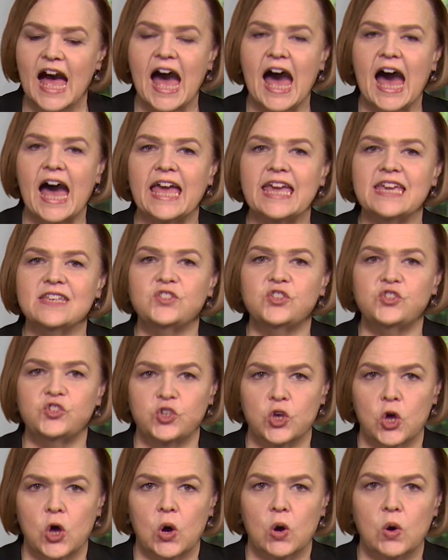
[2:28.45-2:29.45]

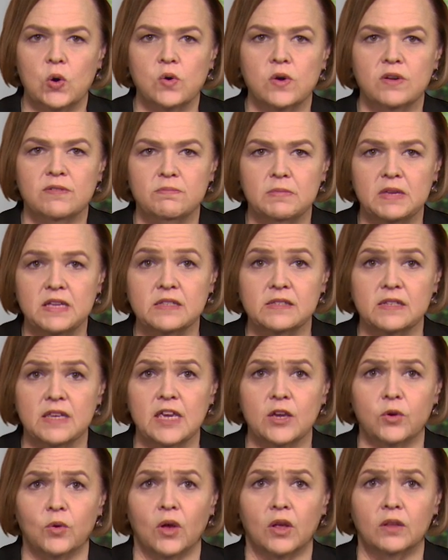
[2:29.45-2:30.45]
ISO means
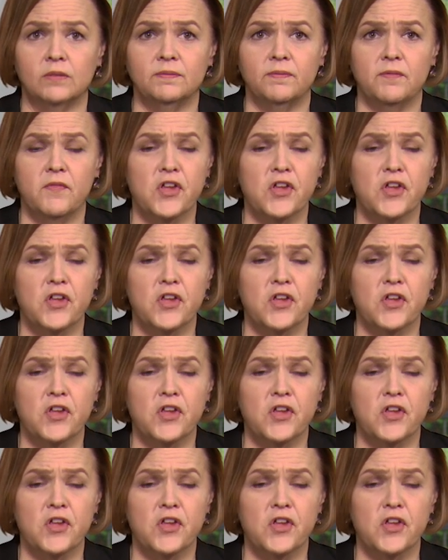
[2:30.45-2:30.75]
equal.